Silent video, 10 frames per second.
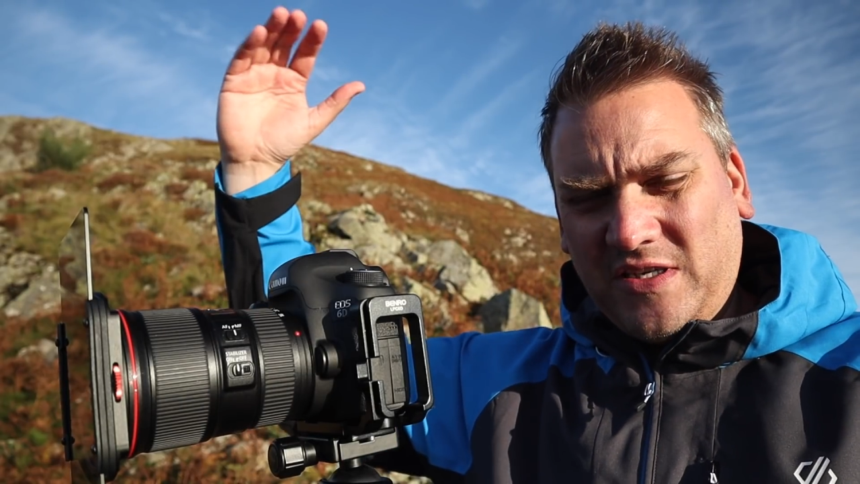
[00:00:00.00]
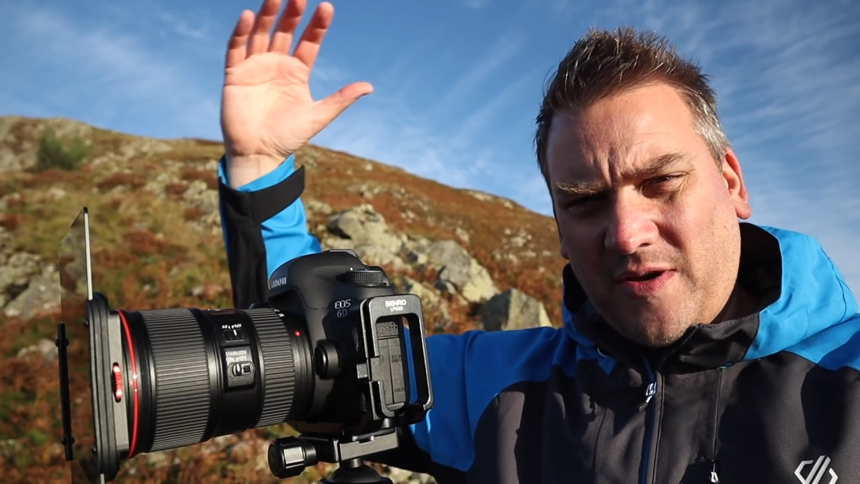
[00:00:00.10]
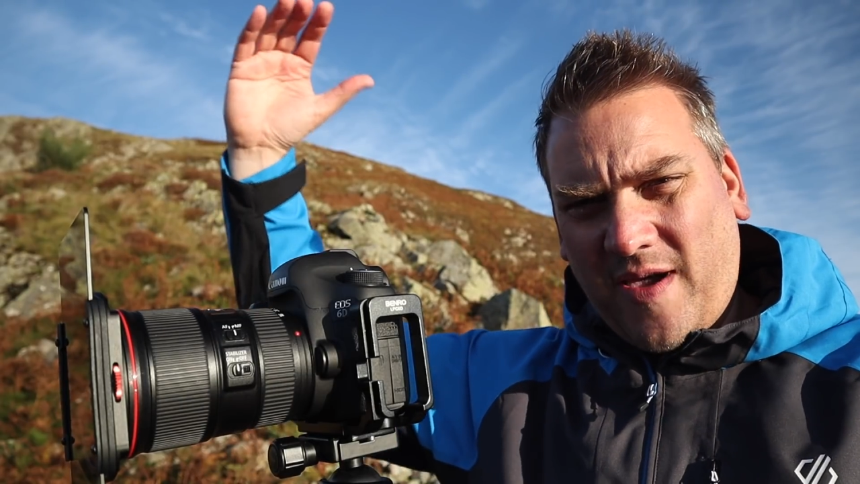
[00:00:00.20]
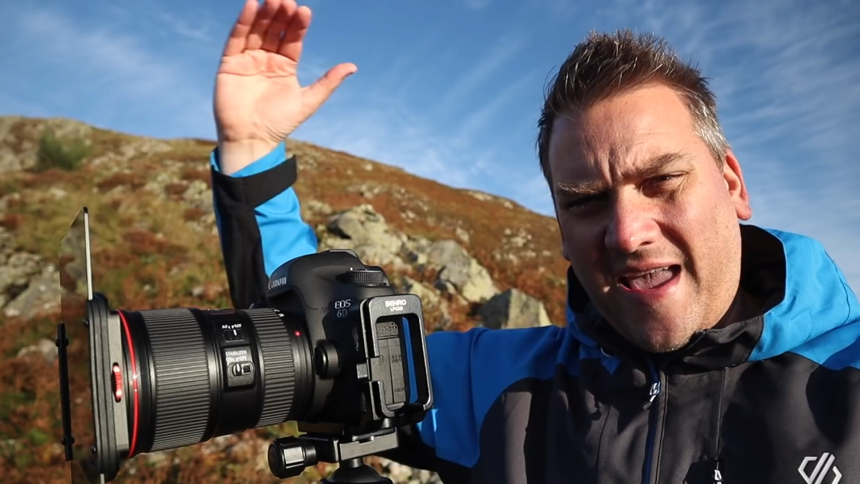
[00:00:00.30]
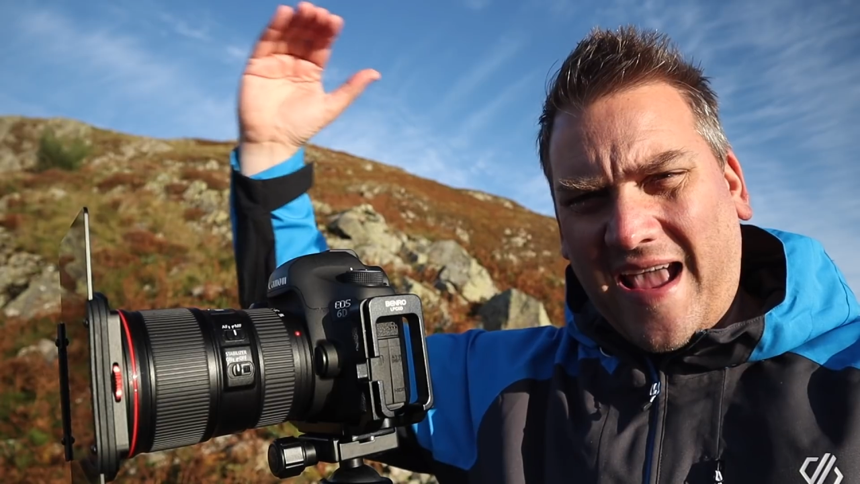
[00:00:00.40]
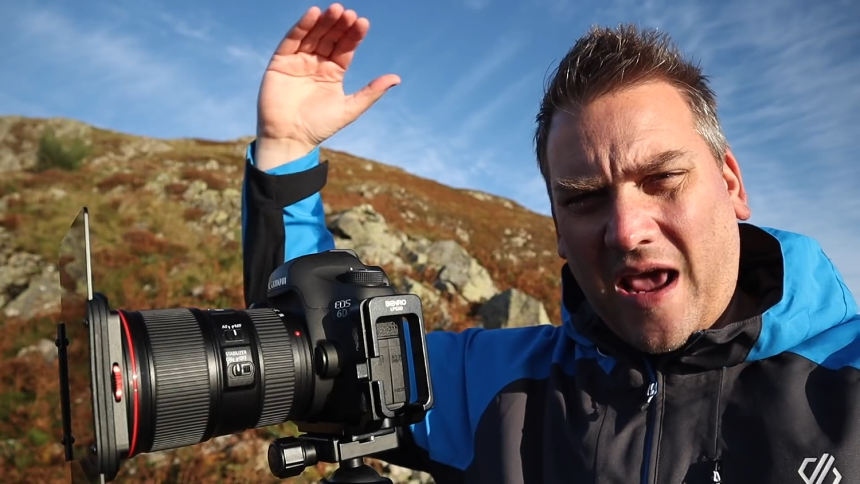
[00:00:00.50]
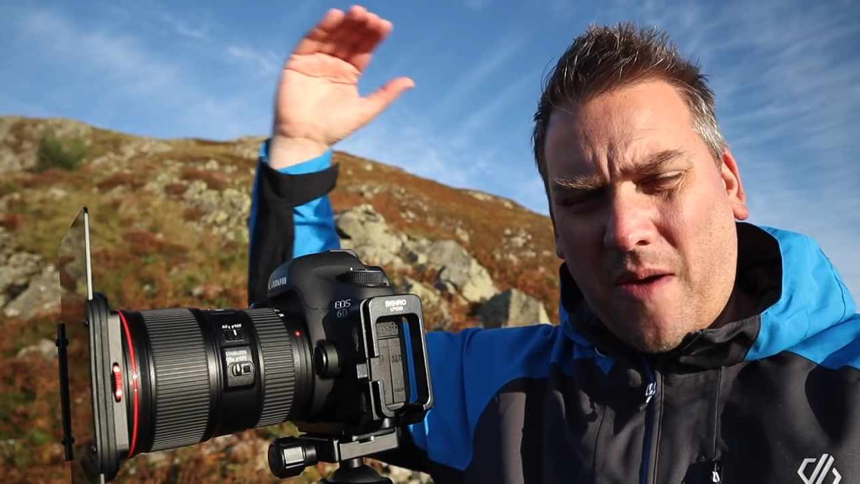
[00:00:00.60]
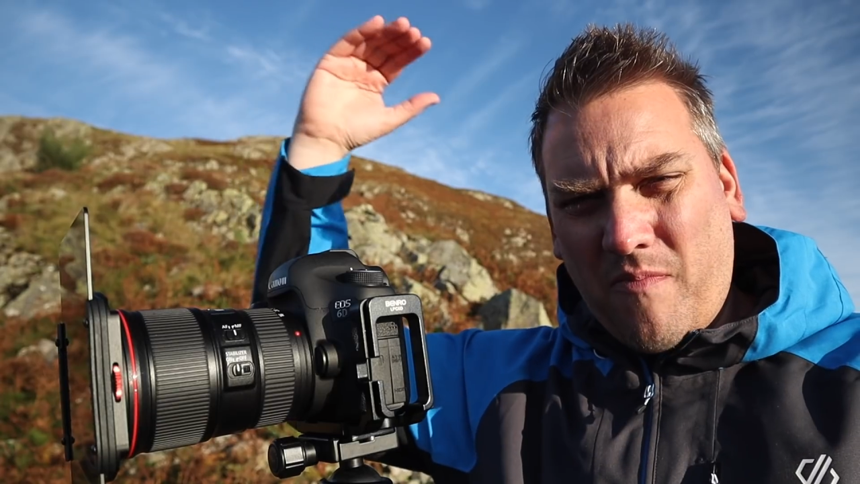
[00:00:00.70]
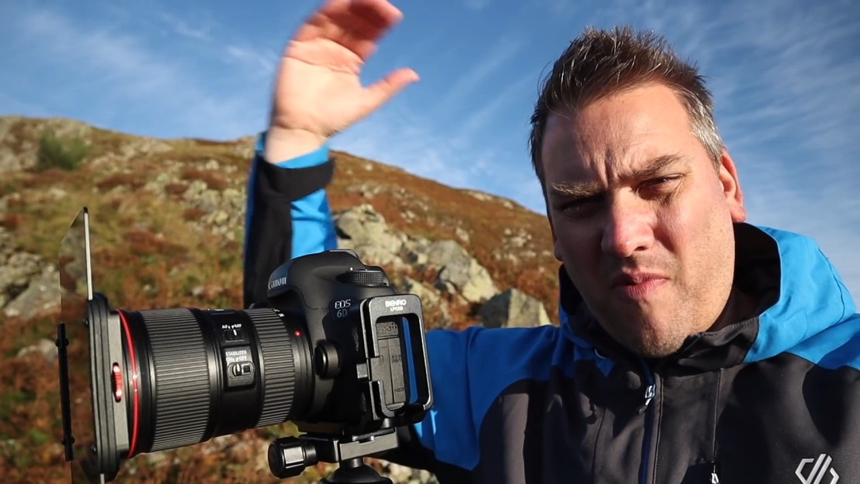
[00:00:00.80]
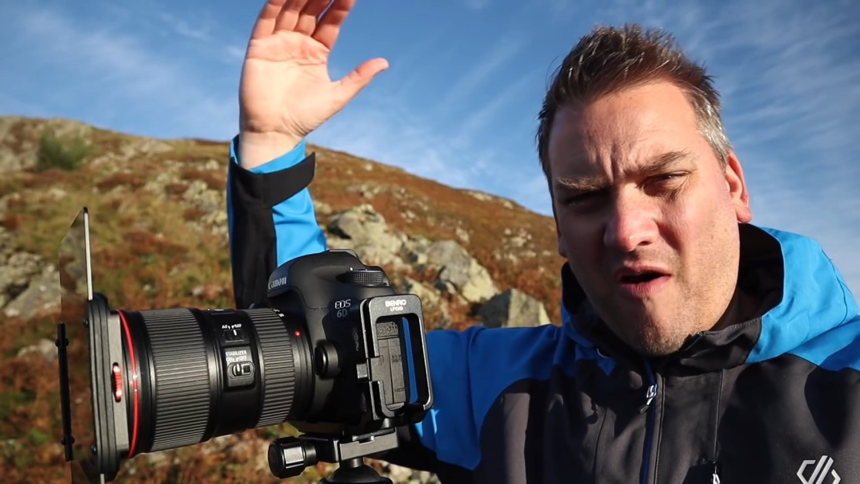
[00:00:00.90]
so I can get it
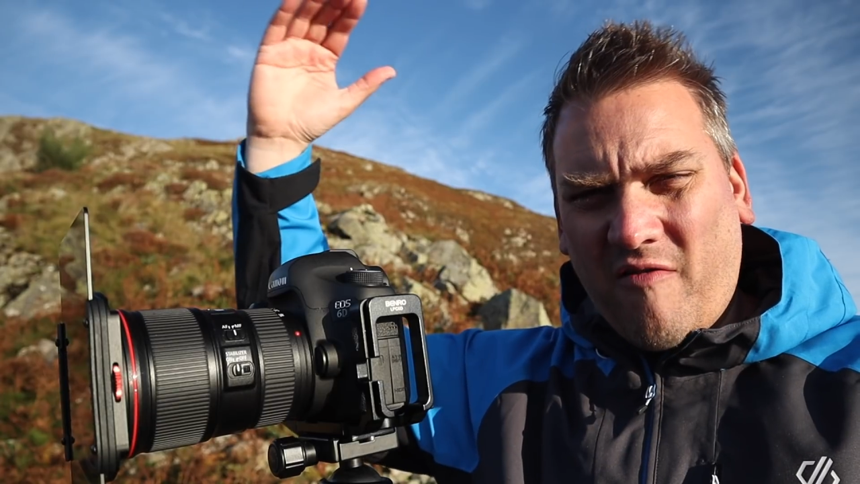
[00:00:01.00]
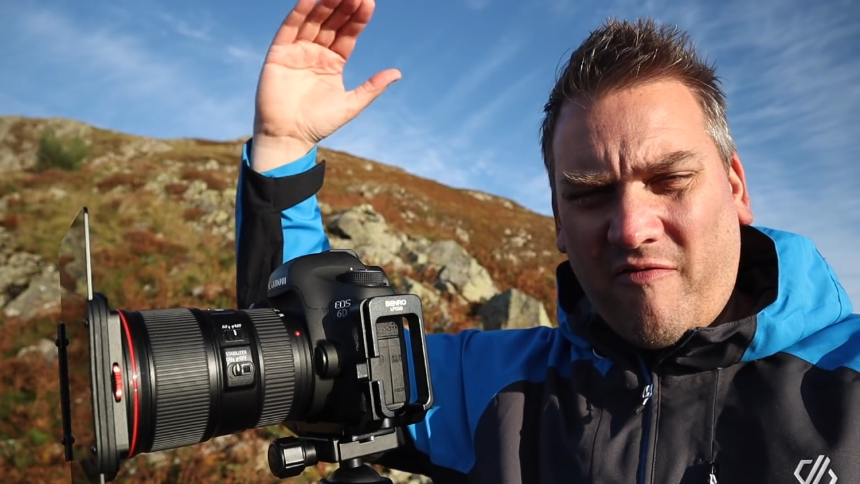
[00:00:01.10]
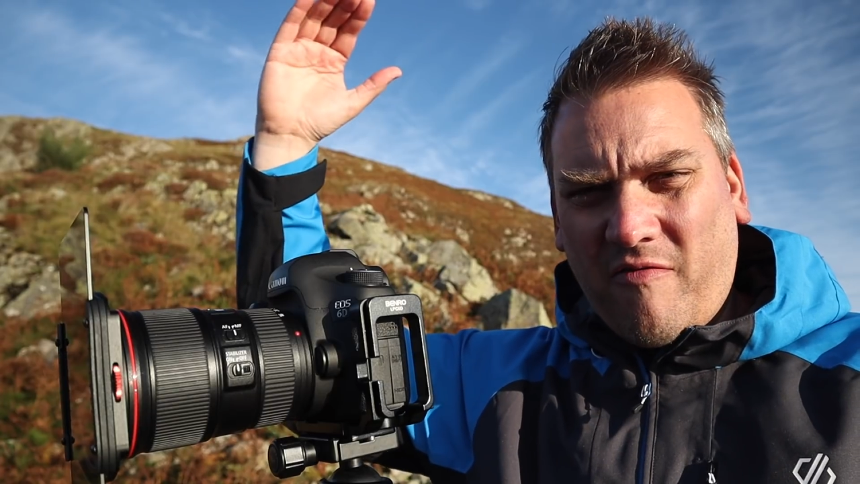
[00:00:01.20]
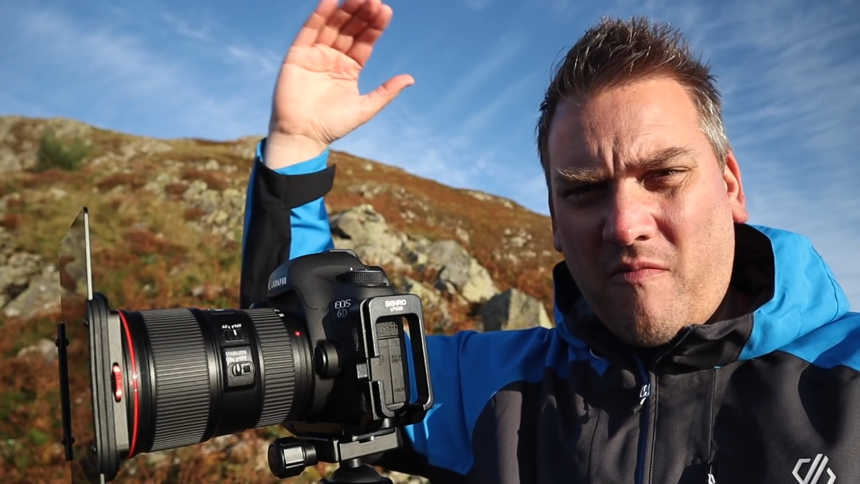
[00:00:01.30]
above